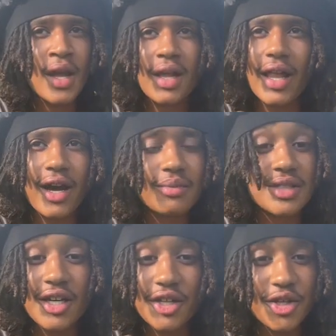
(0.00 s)
Like, I'm
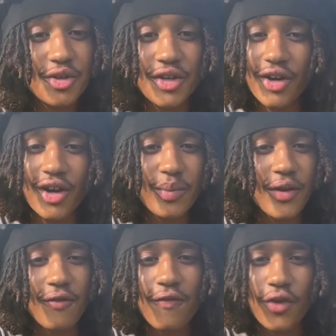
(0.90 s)
telling you, you're gonna
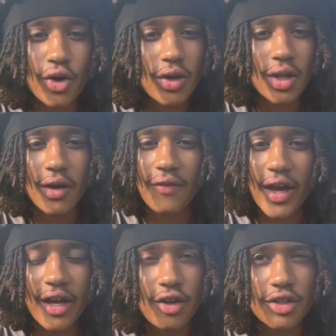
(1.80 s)
be full of
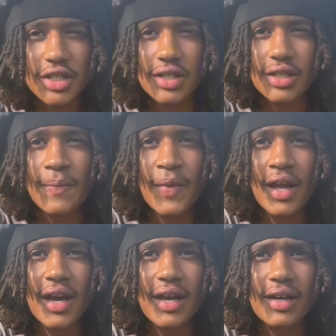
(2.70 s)
energy
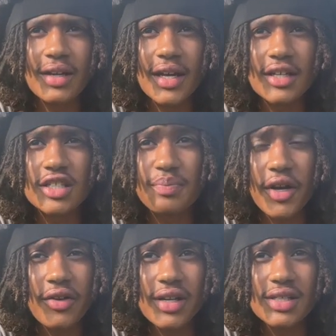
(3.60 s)
and
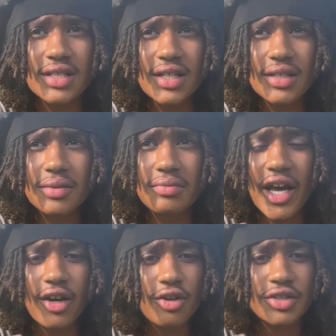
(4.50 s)
experiencing
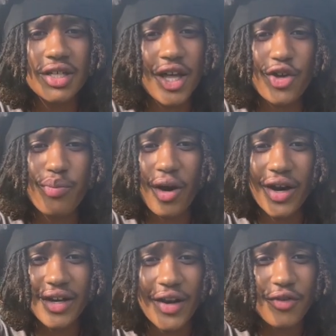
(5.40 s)
energy that you
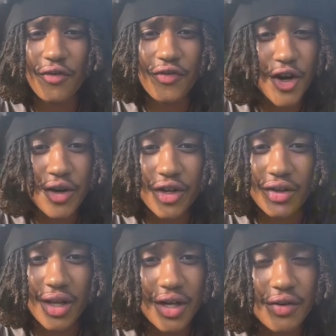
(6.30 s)
probably never felt in
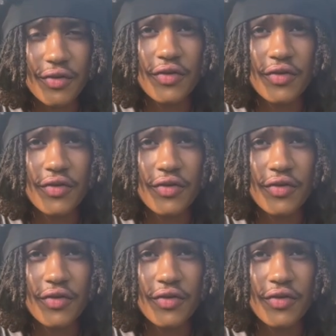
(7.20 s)
your life.